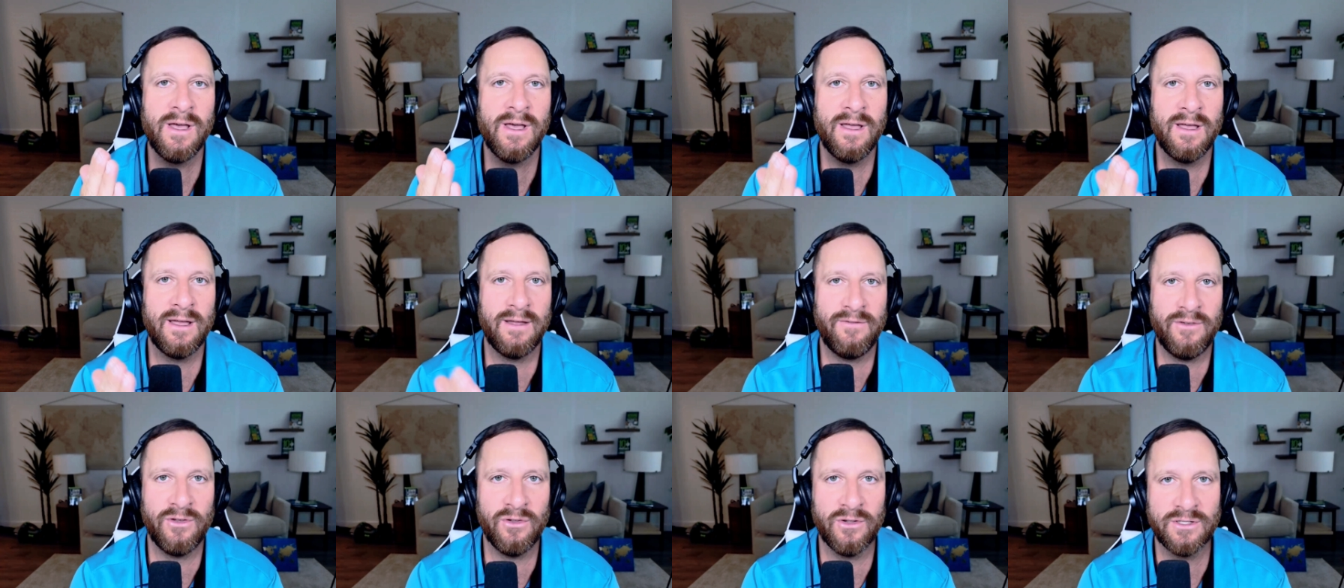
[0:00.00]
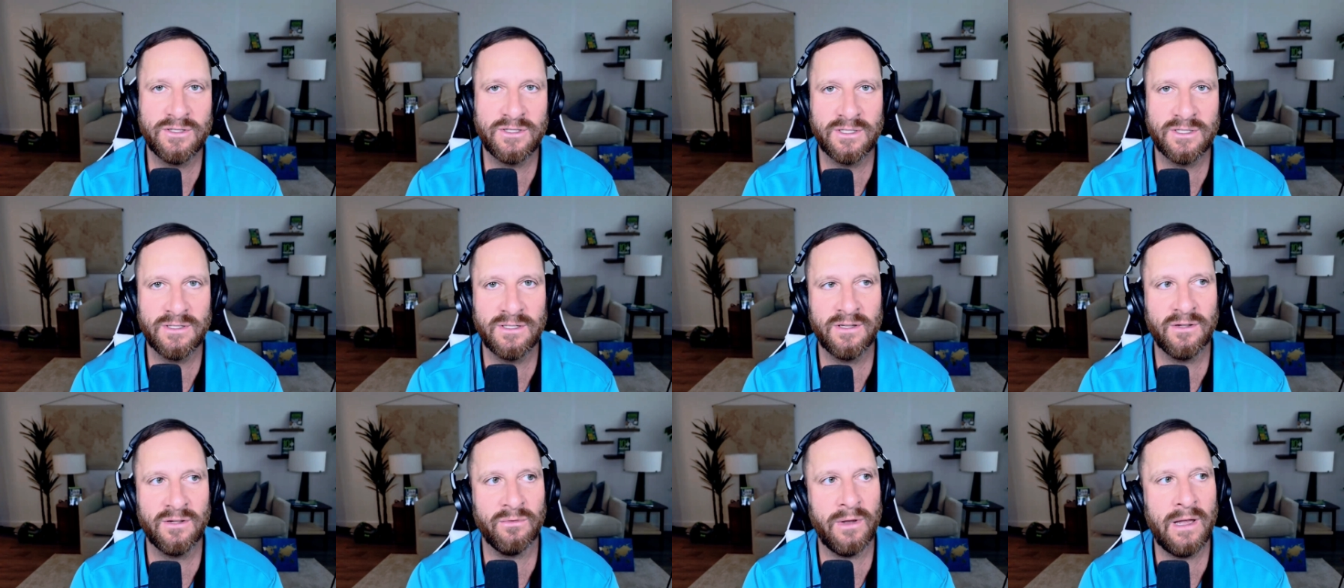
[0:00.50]
if you listen
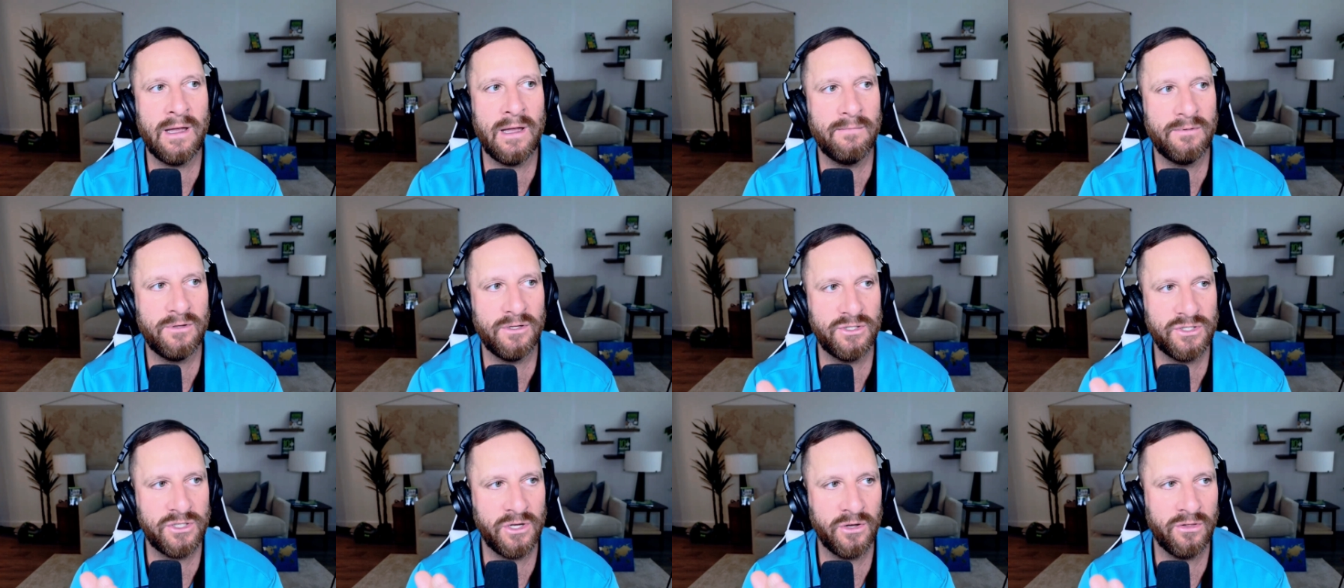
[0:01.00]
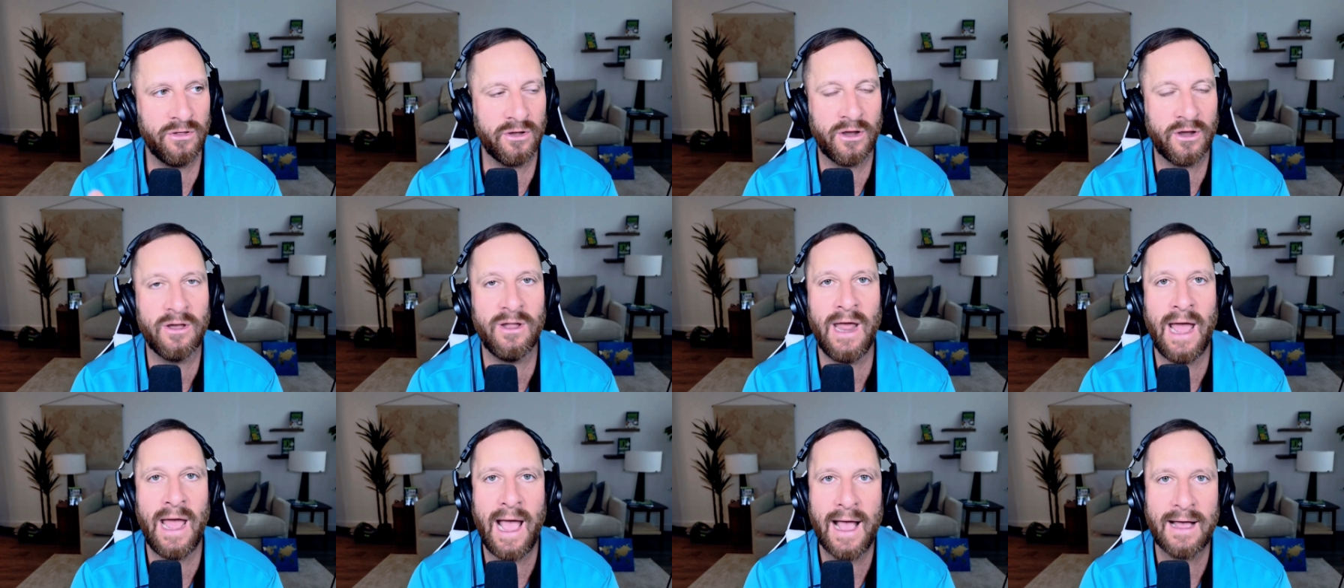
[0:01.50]
to the ramsey show they're
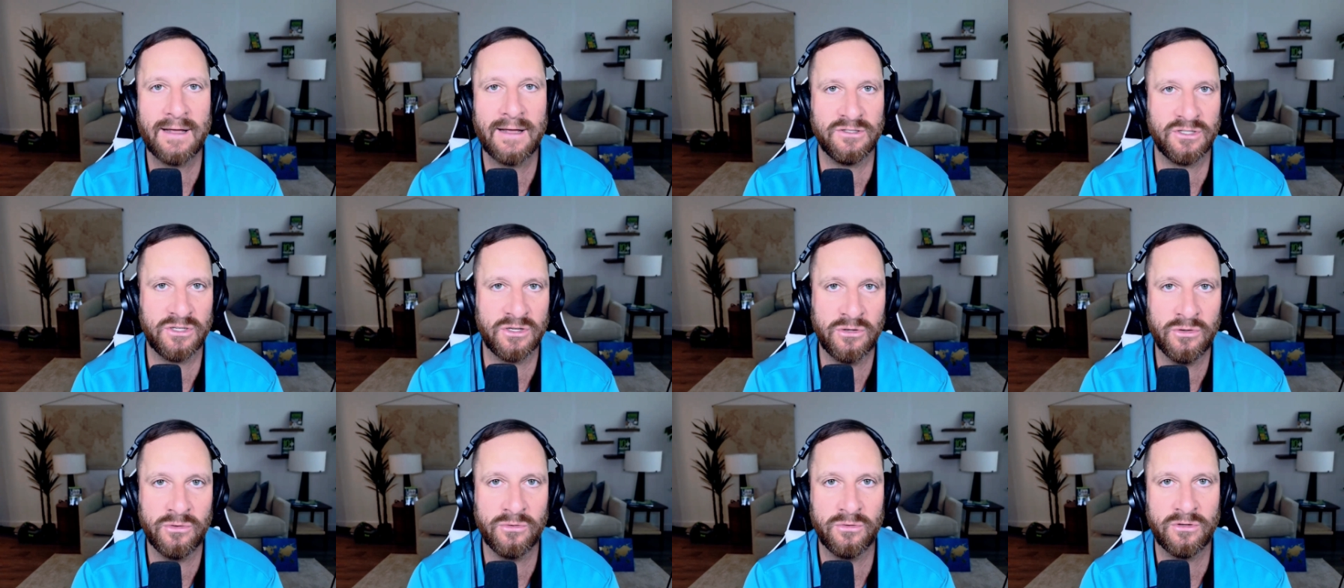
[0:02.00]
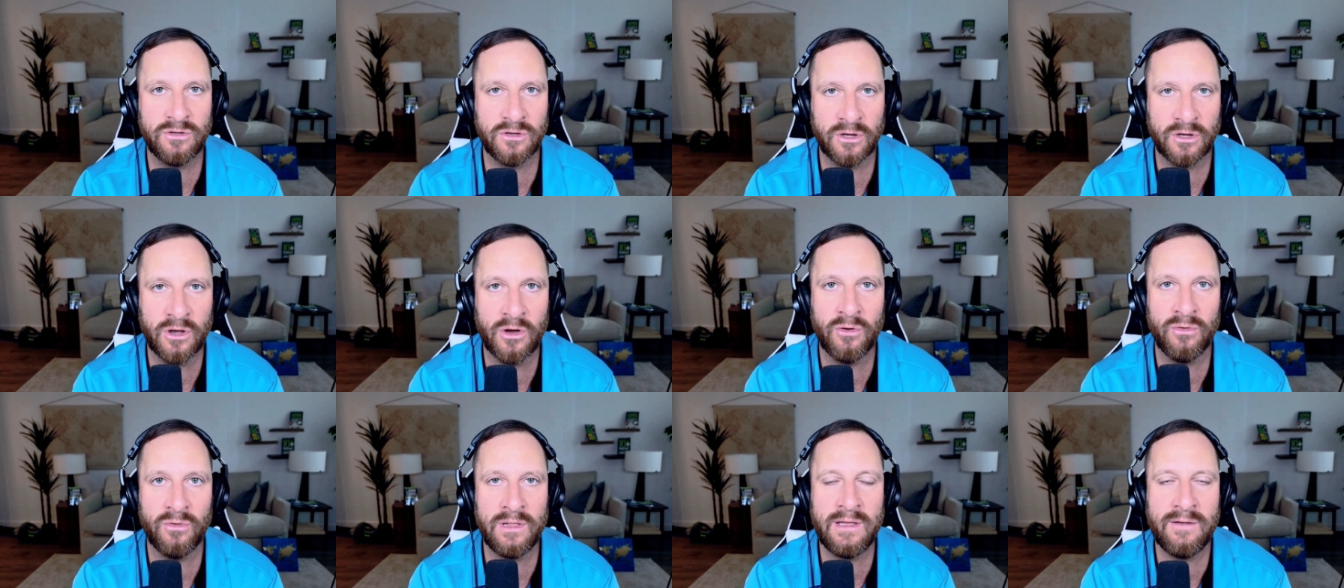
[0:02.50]
going to ask you to
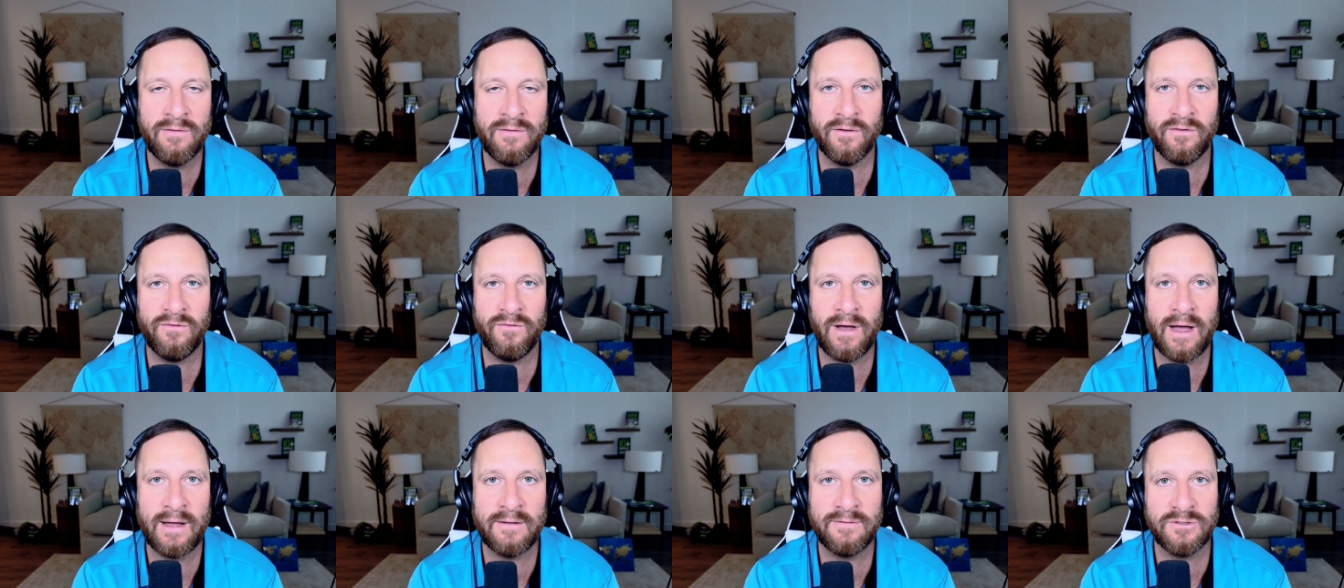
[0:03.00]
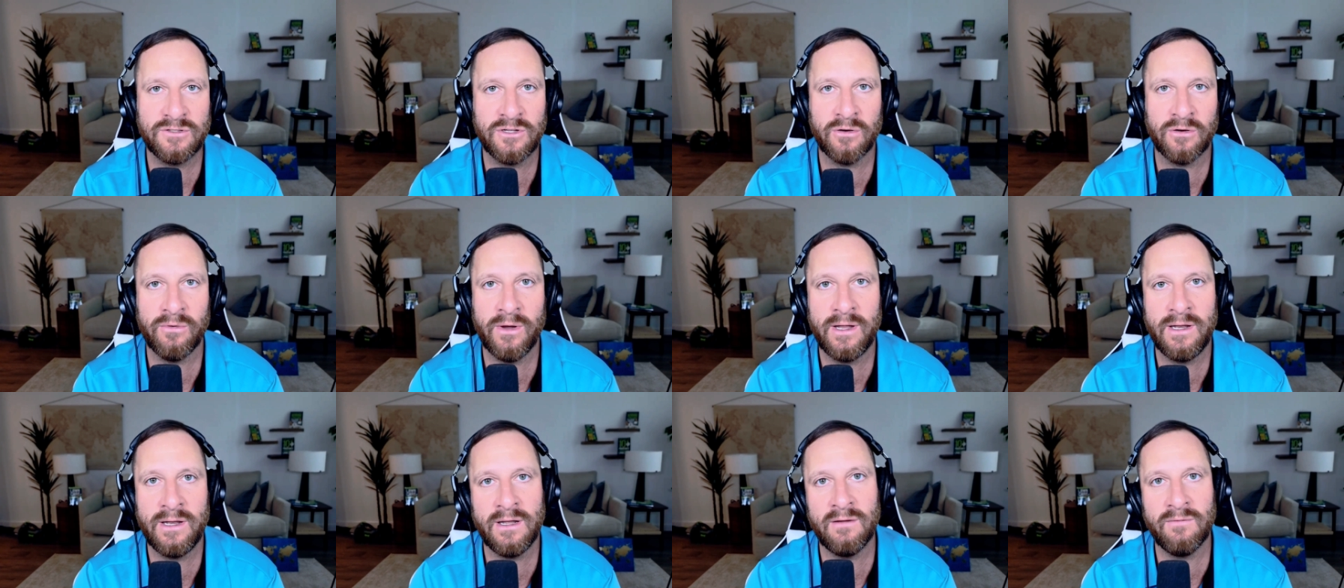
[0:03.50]
go leave a five star
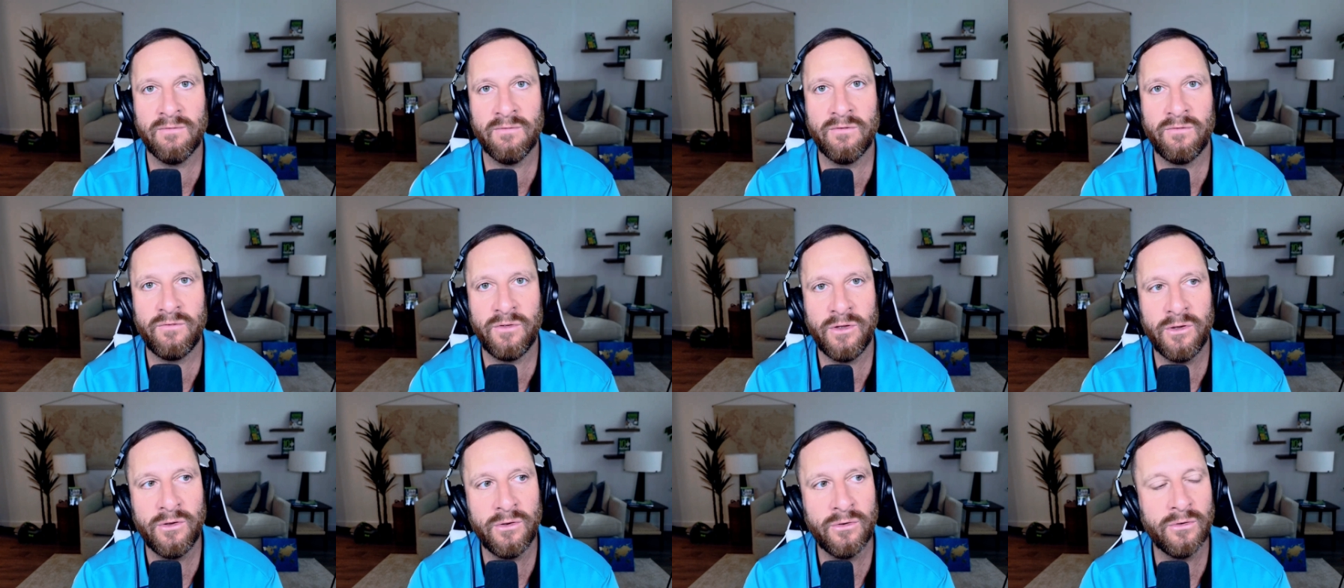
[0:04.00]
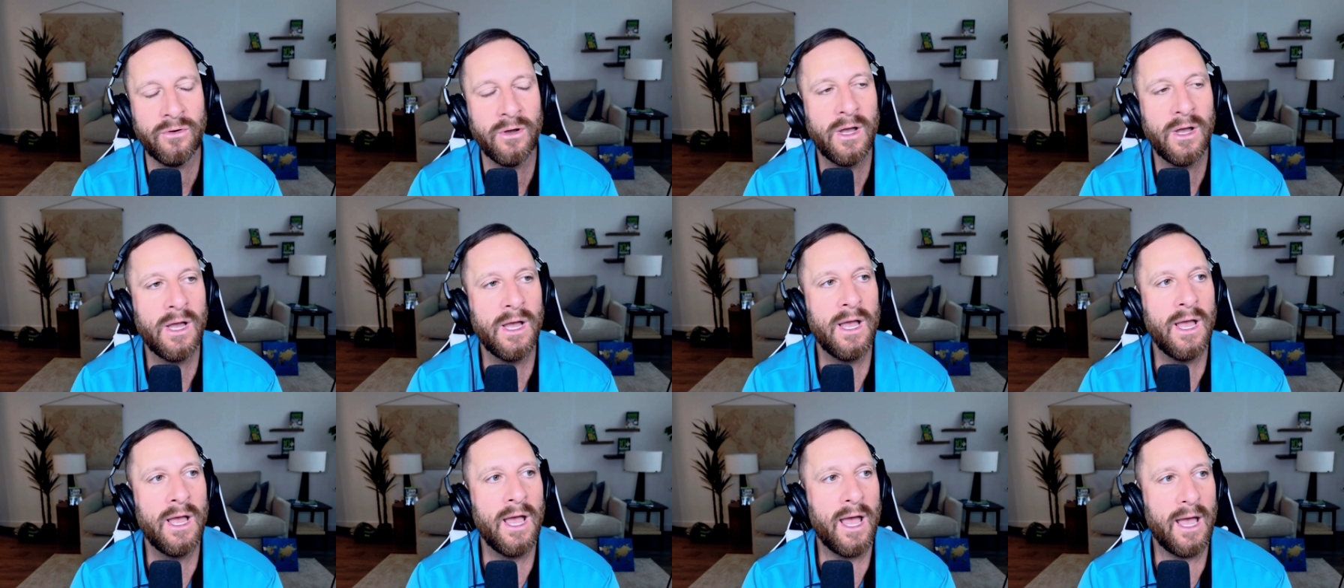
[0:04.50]
rating and review
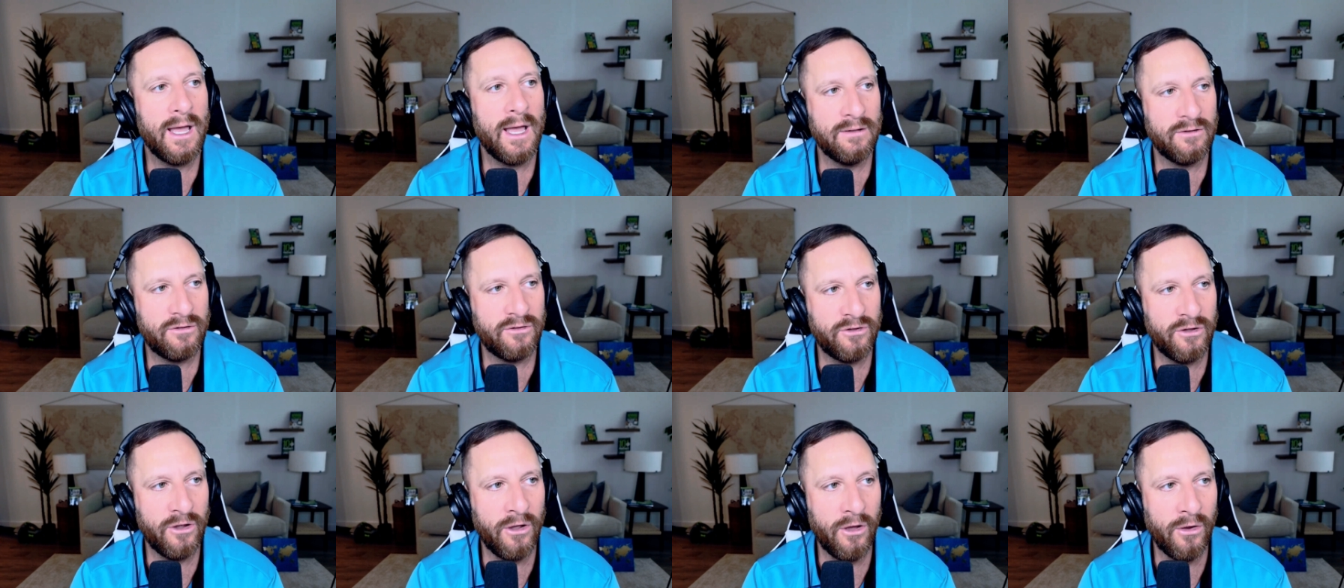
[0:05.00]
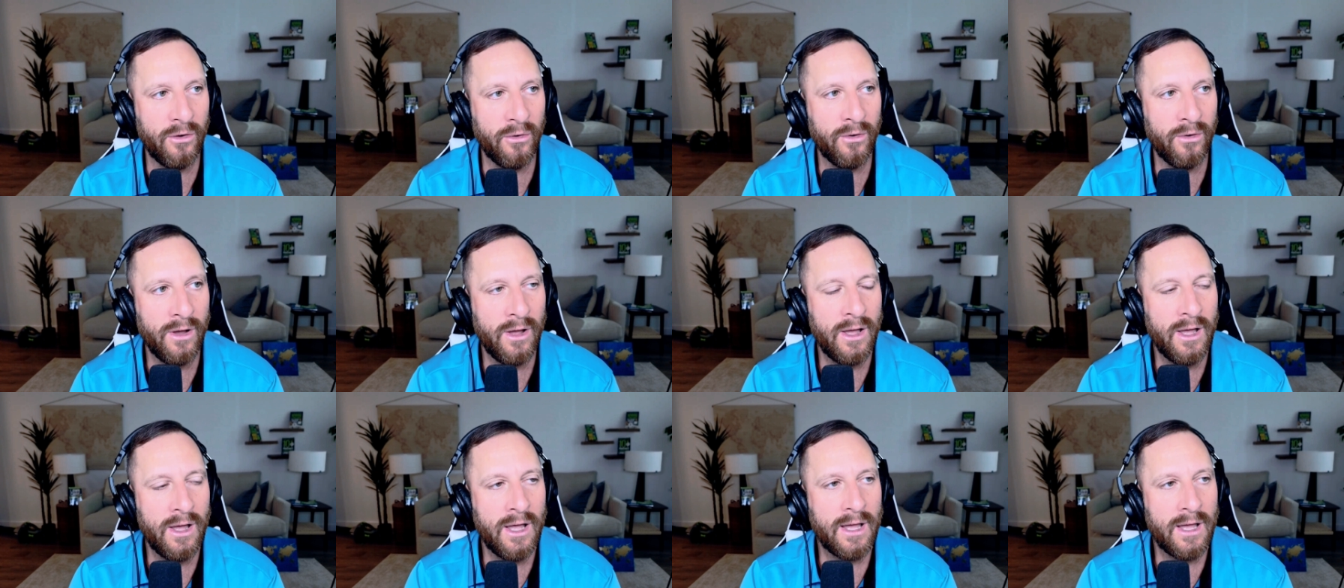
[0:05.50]
and so